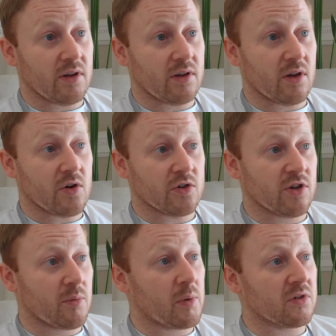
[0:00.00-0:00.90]
when you, you go
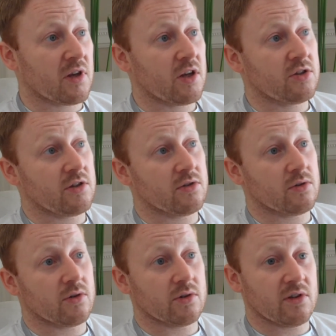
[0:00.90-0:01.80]
into other people's kitchens
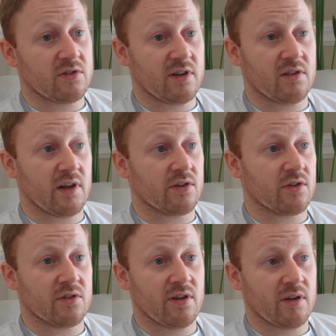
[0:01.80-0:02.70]
or you see things
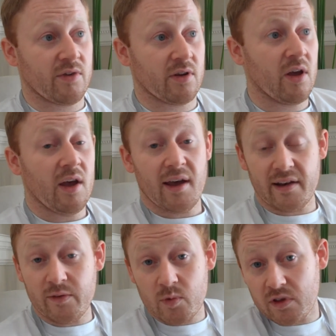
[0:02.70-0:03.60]
on TV,
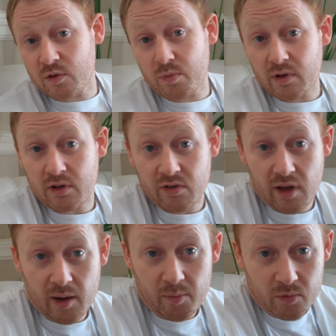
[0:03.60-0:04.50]
and even with these these
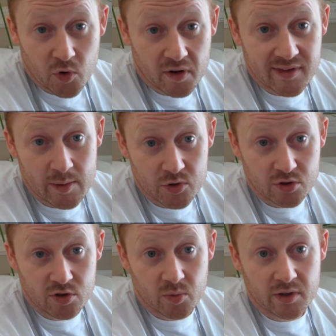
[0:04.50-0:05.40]
um, cooking demos
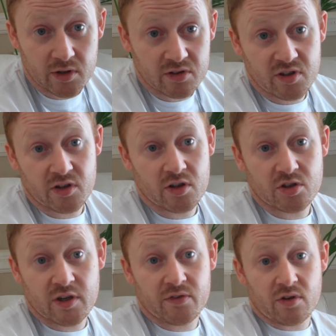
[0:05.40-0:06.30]
you're doing, you see the other
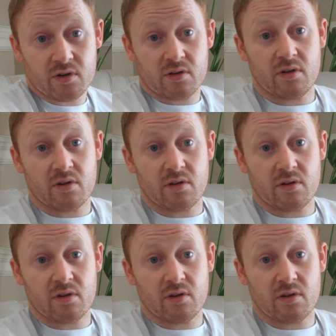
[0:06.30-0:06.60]
chefs on,